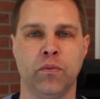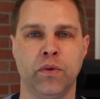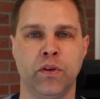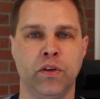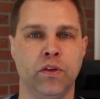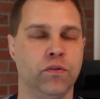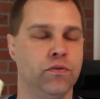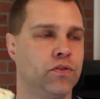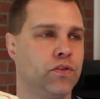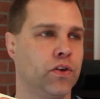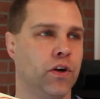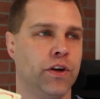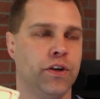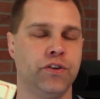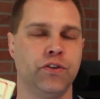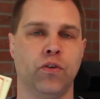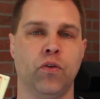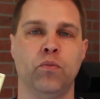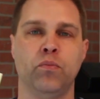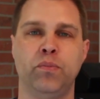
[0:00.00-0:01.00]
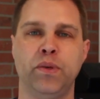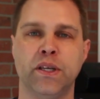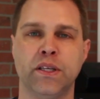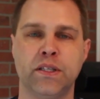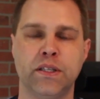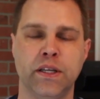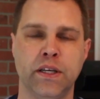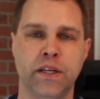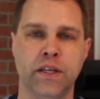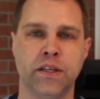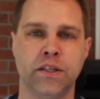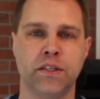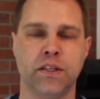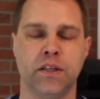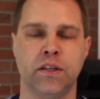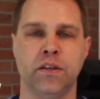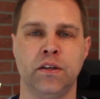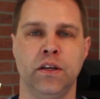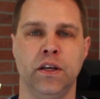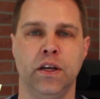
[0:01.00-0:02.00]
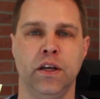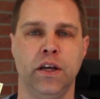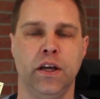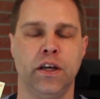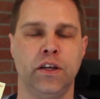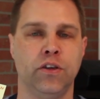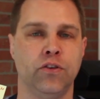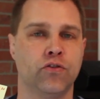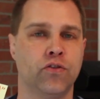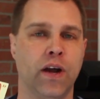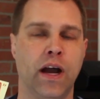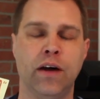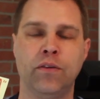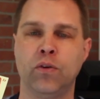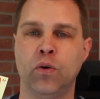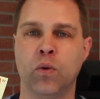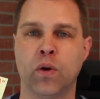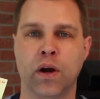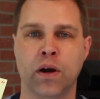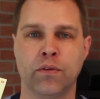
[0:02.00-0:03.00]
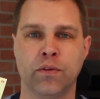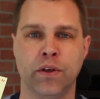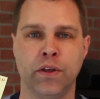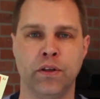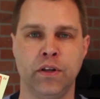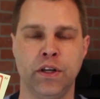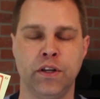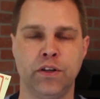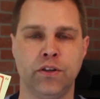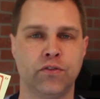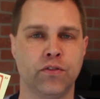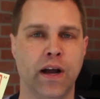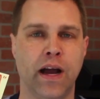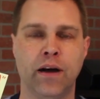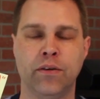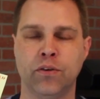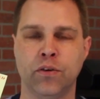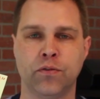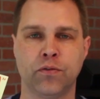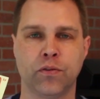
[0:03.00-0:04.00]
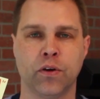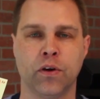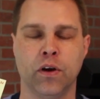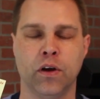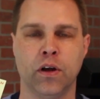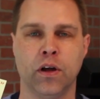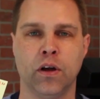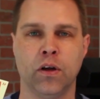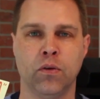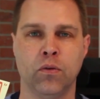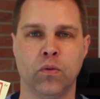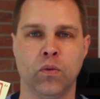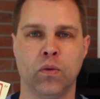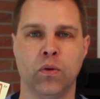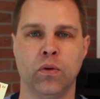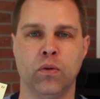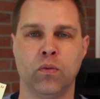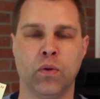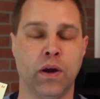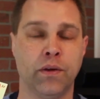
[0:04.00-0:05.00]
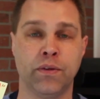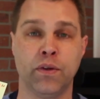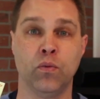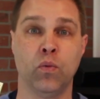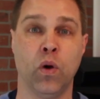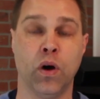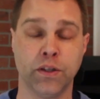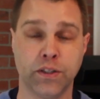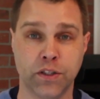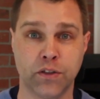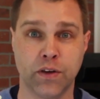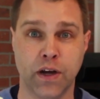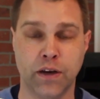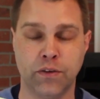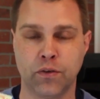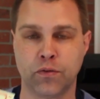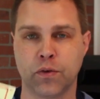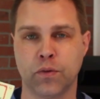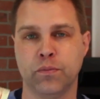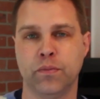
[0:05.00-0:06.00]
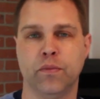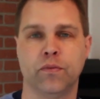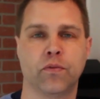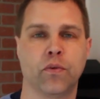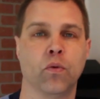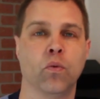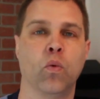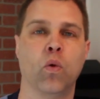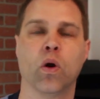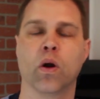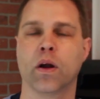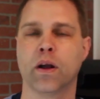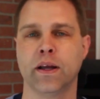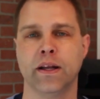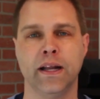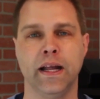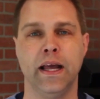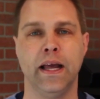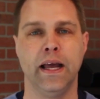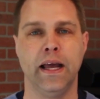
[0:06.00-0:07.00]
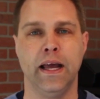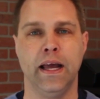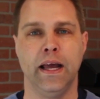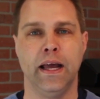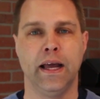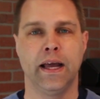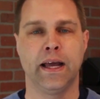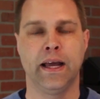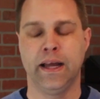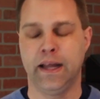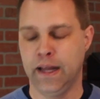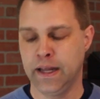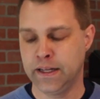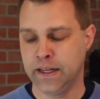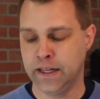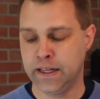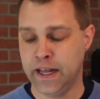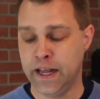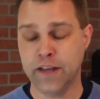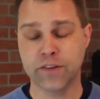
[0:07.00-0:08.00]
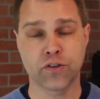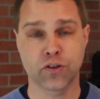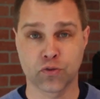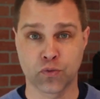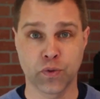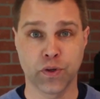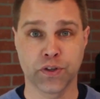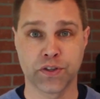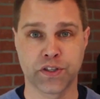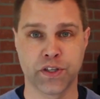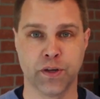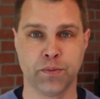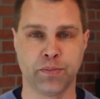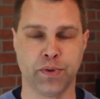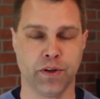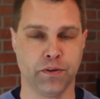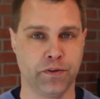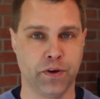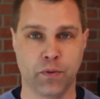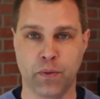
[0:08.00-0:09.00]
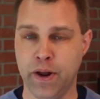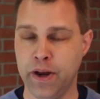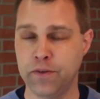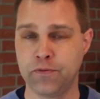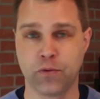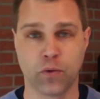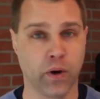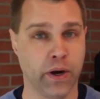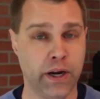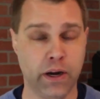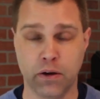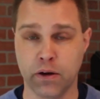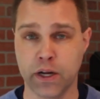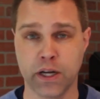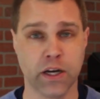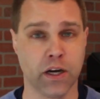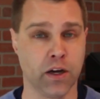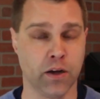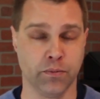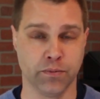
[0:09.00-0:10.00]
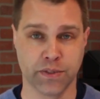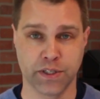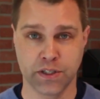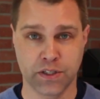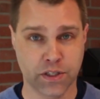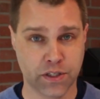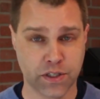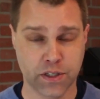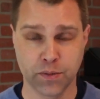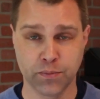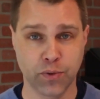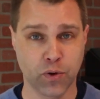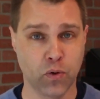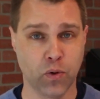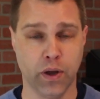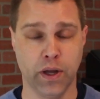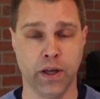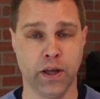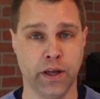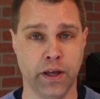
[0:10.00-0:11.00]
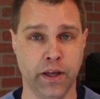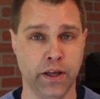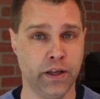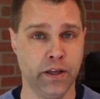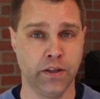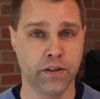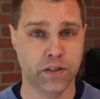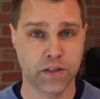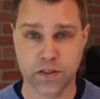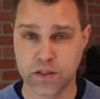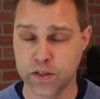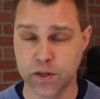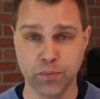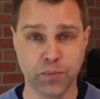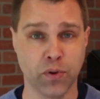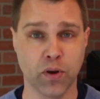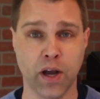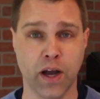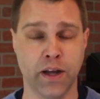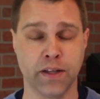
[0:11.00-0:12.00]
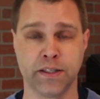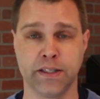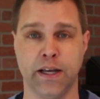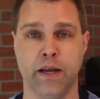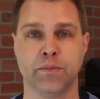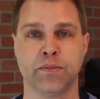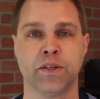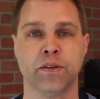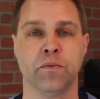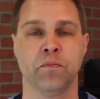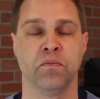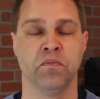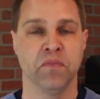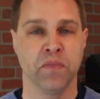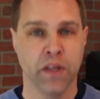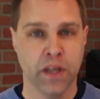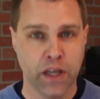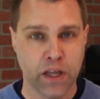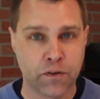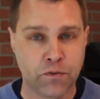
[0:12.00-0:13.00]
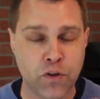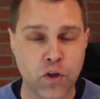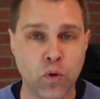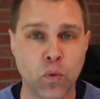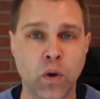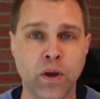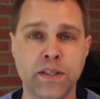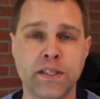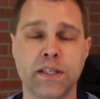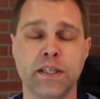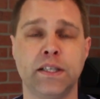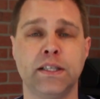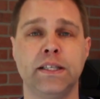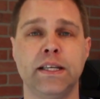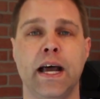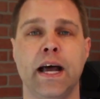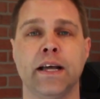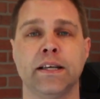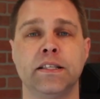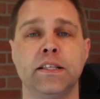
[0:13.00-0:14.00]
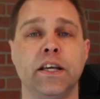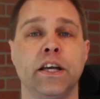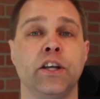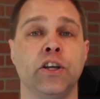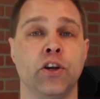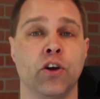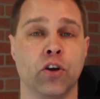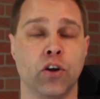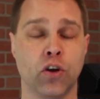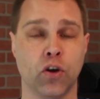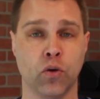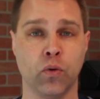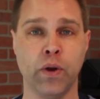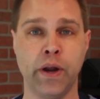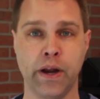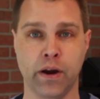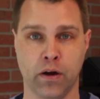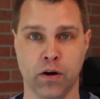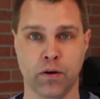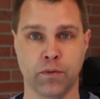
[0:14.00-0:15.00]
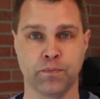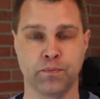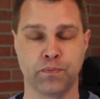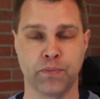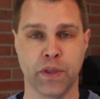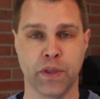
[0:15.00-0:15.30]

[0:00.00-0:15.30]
you've started your own business and you travel wherever you need to travel for, wherever you want to travel for work? And the answer is real simple. If you're ready for it, here it comes. It's a simple concept. If you want success in your career,